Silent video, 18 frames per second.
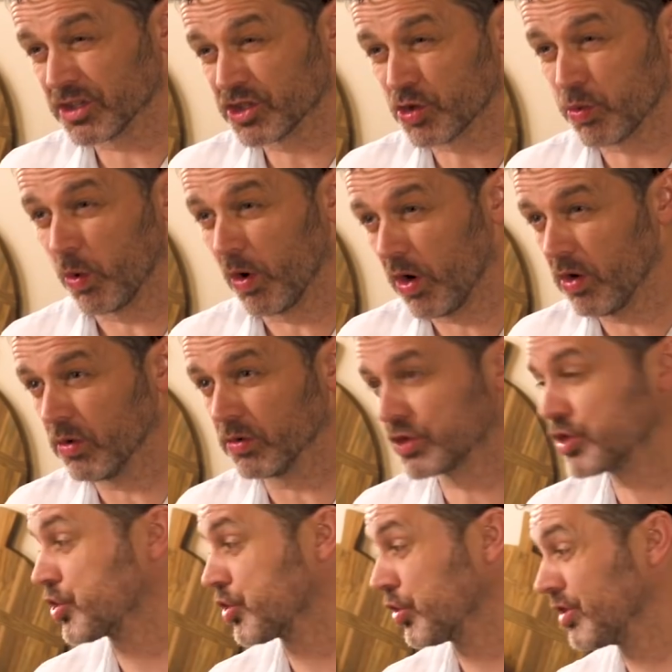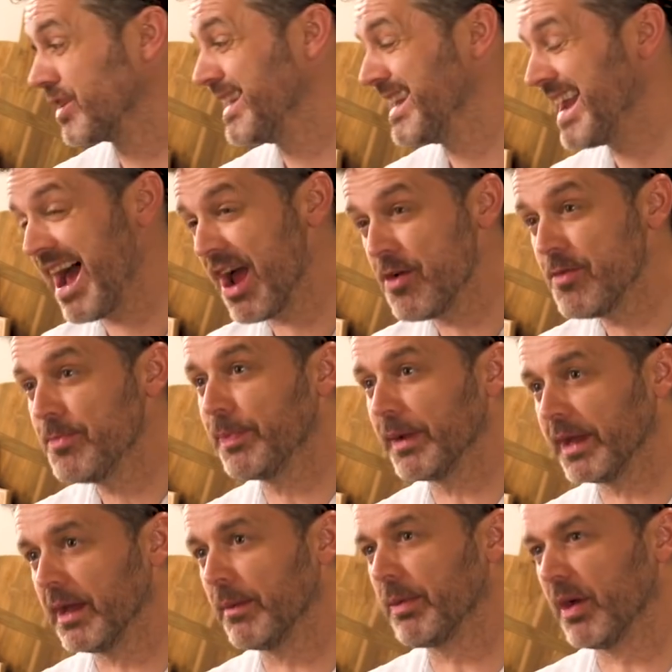twirls should now
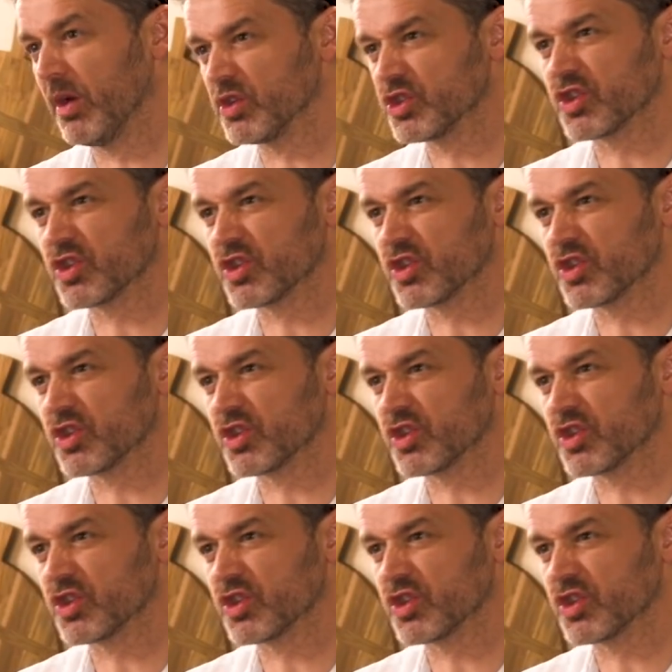be about